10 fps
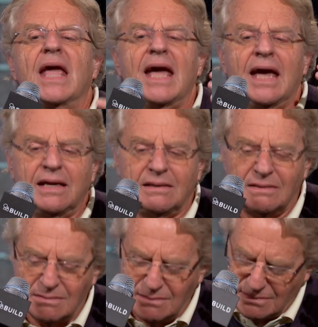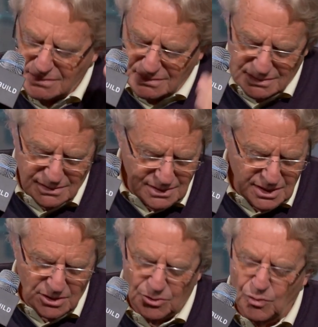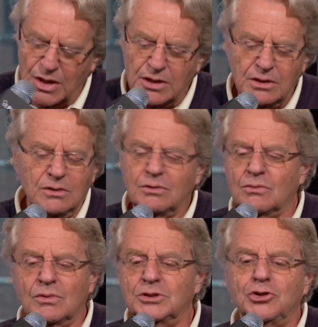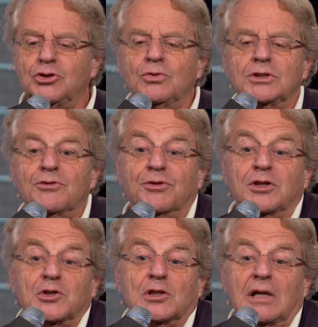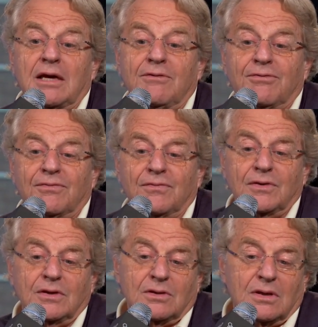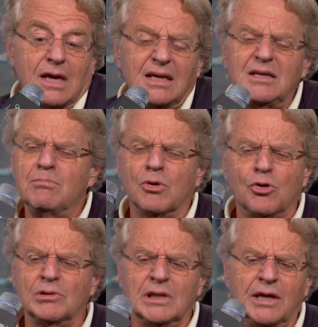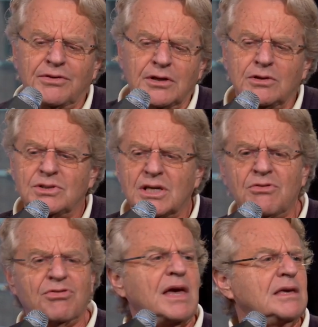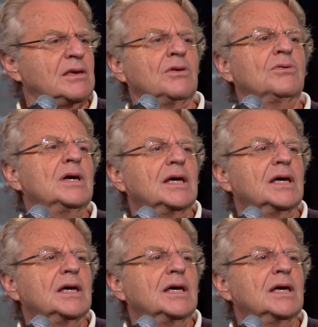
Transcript: And, you know, the way you, what you do is for this life, you, any moral ethic, you say thank you.